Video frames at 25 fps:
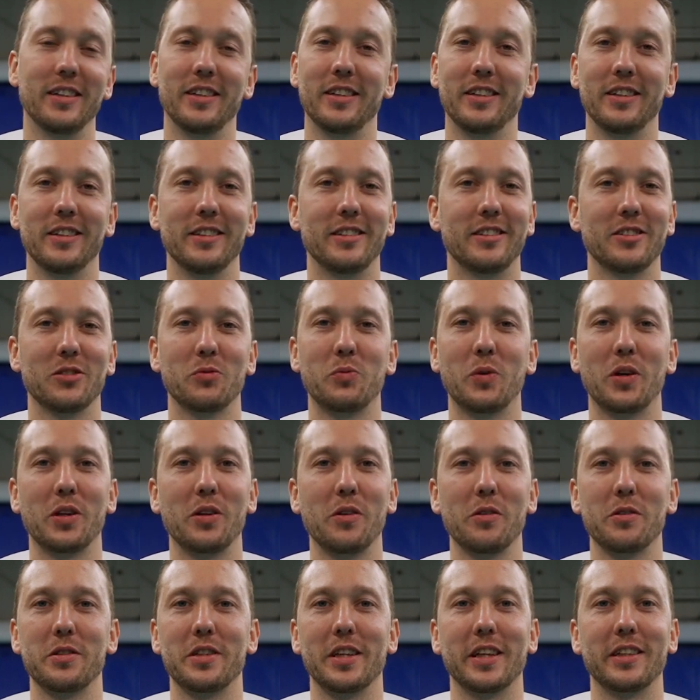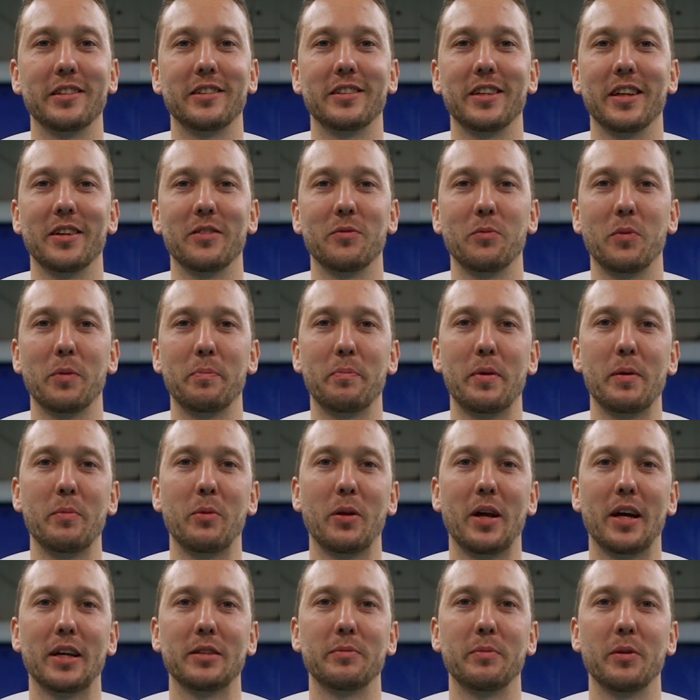it's just one of those things that what people
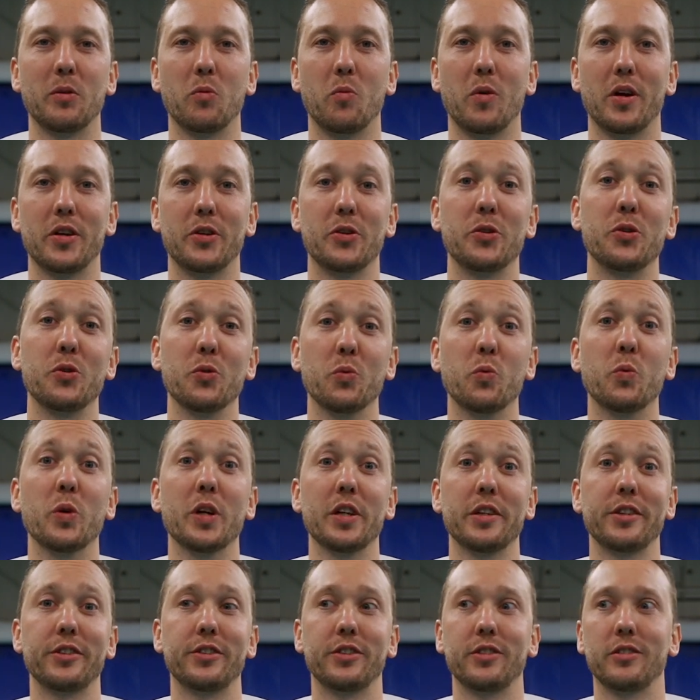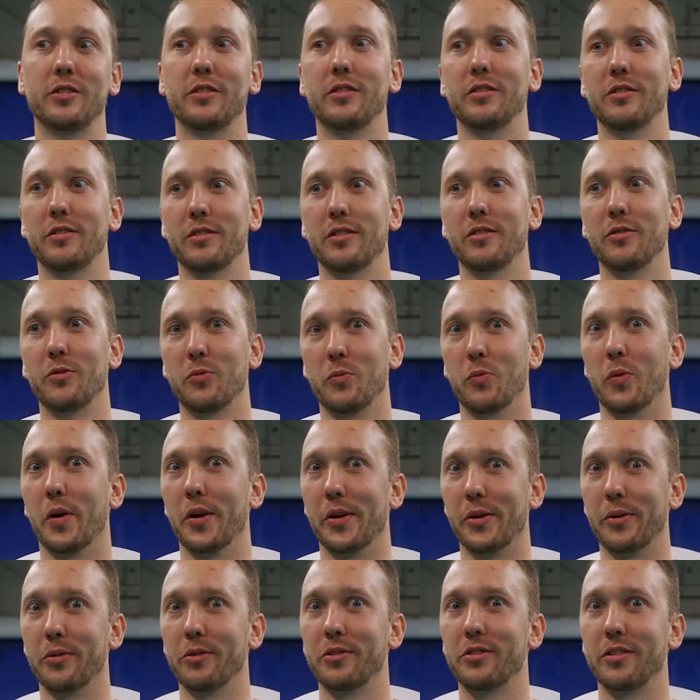ask me, what do you wish
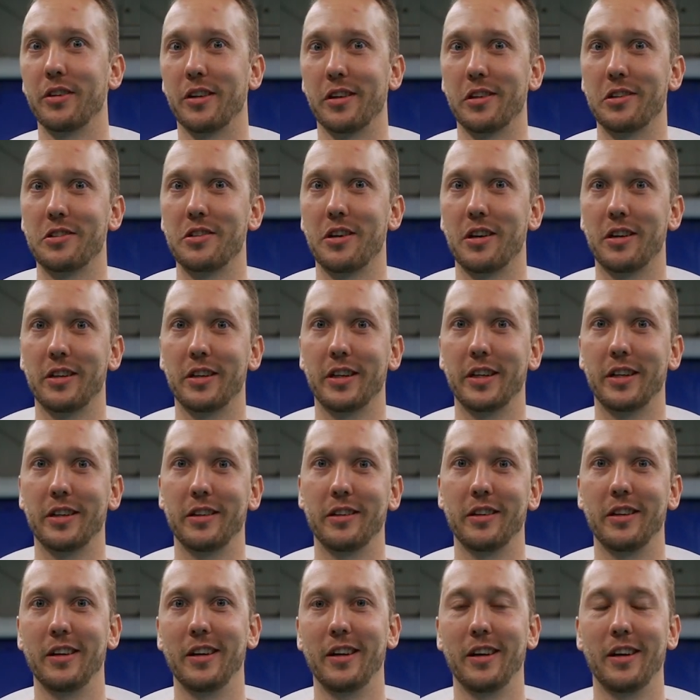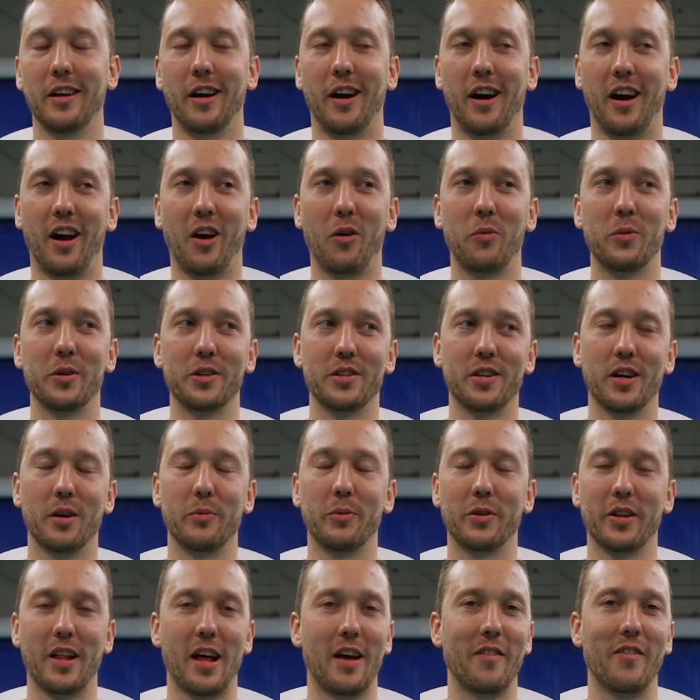when you started juggling? I wish I
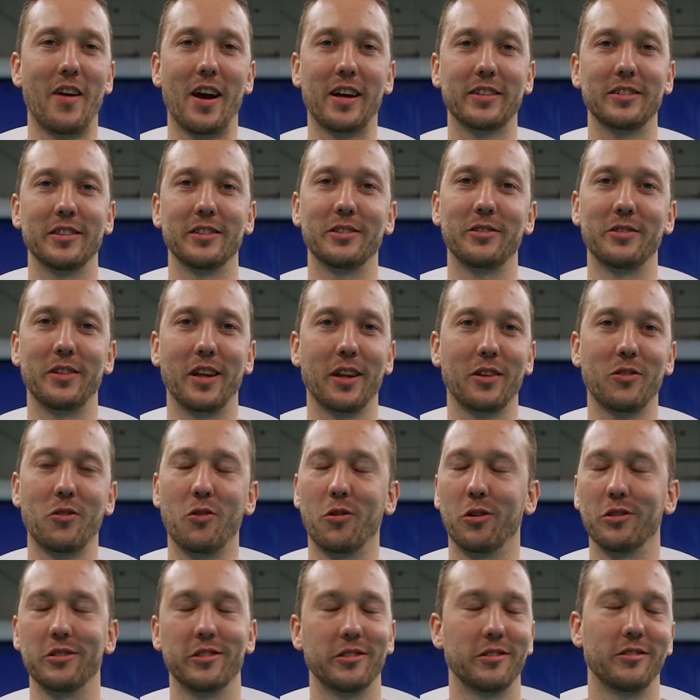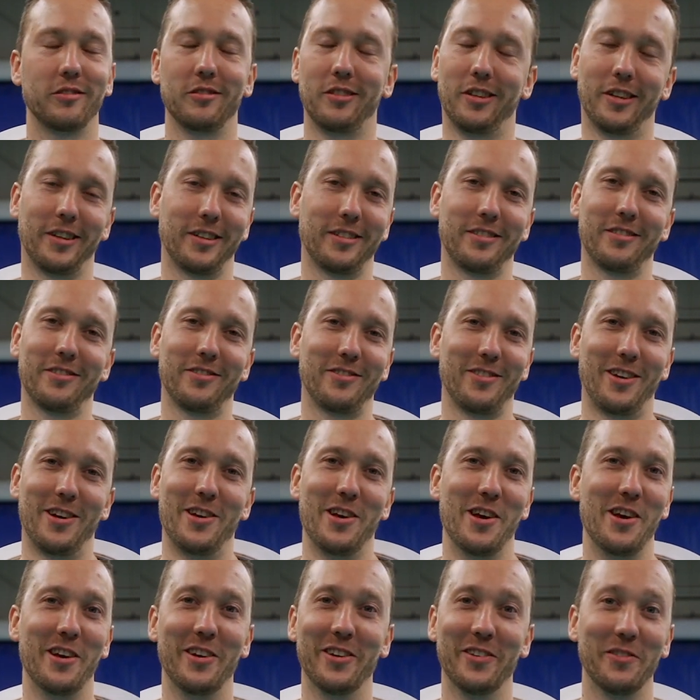would have access to that course, like
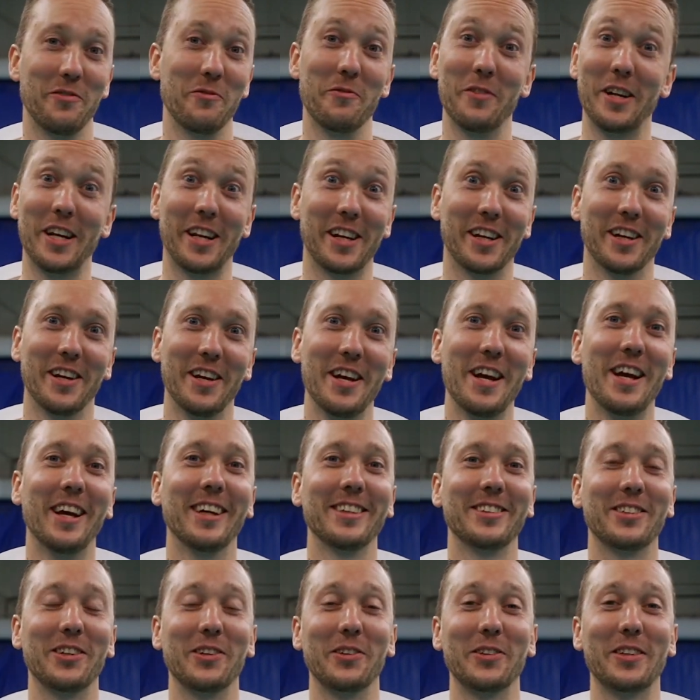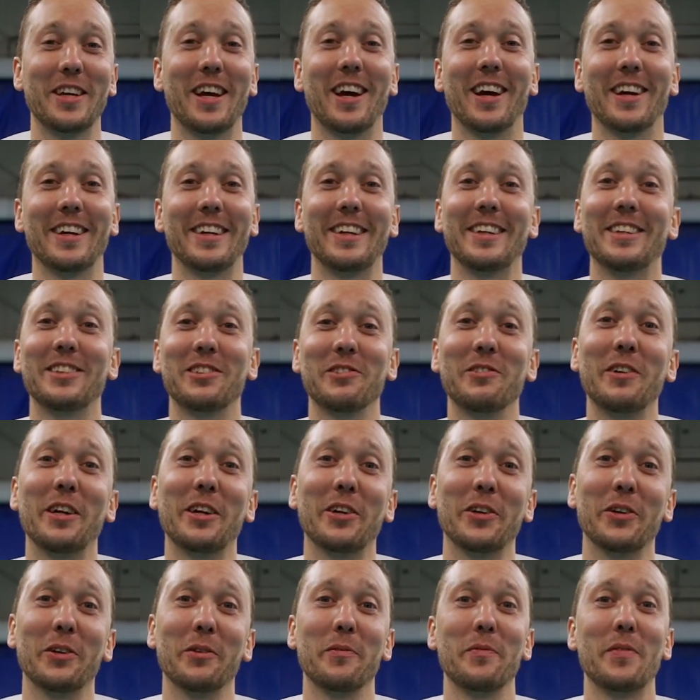really. So yeah, it is really
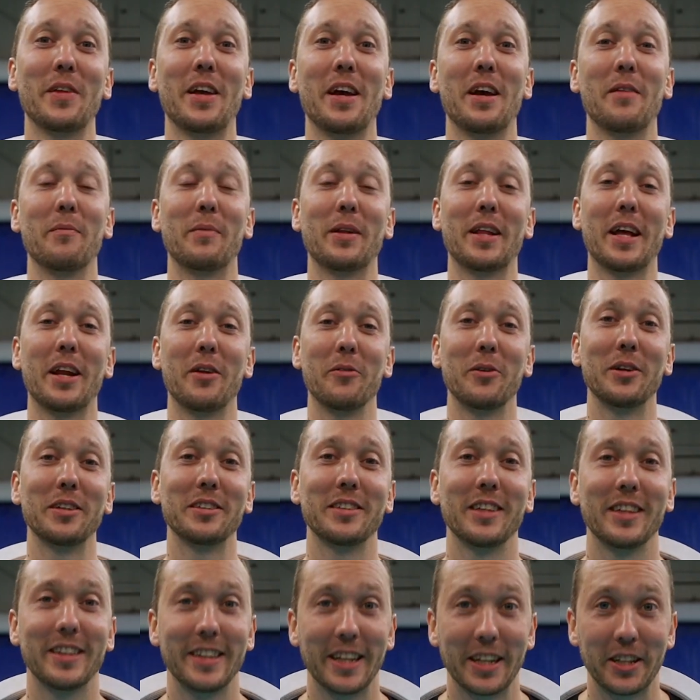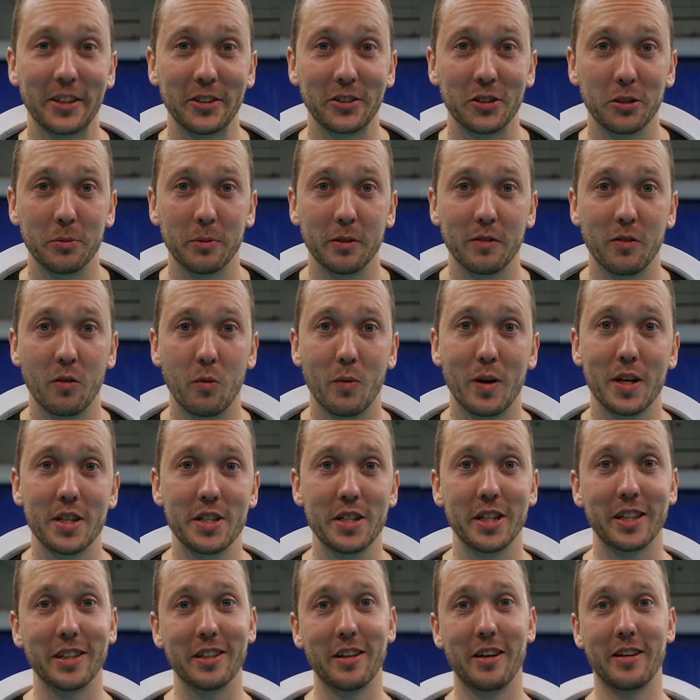good. But anyways, thank you so much for
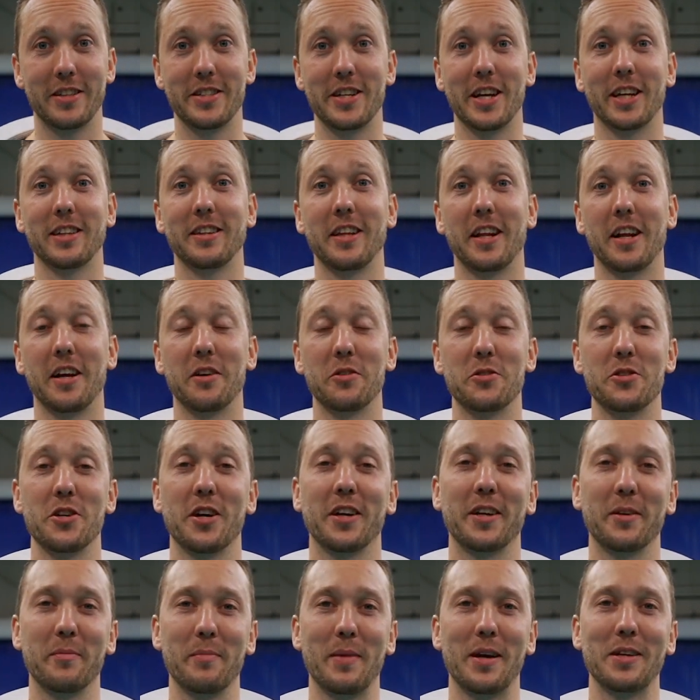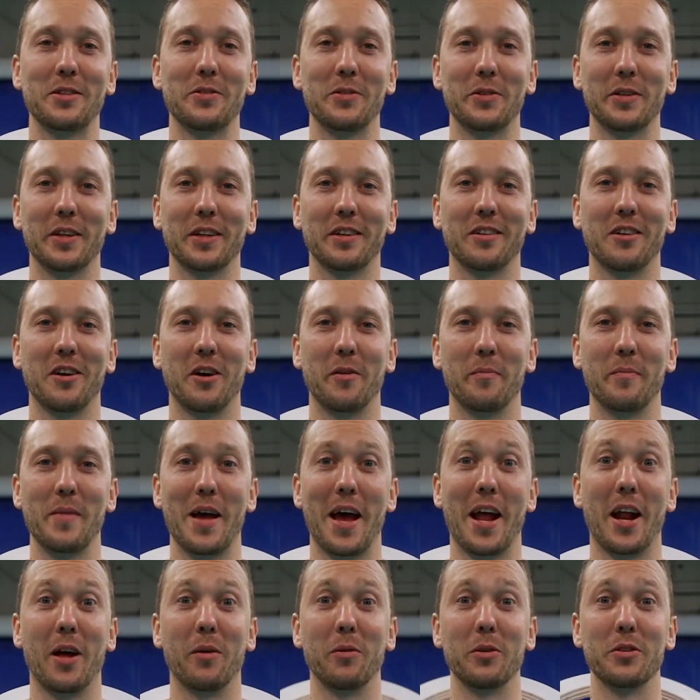watching. Check that out, jugglingmastery.com,
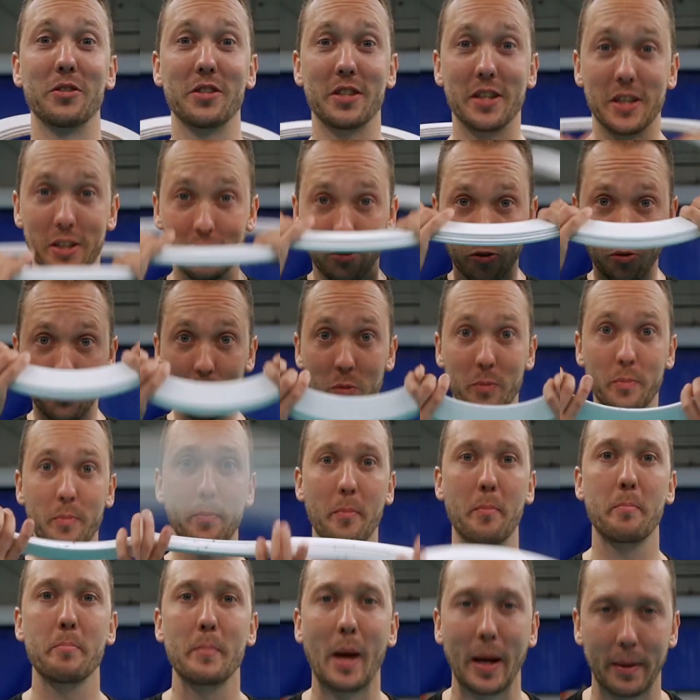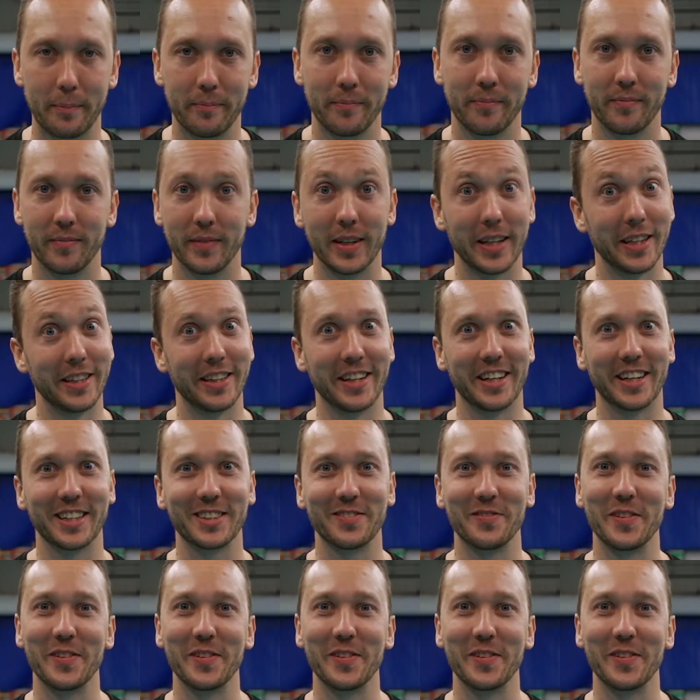and I will see you in the next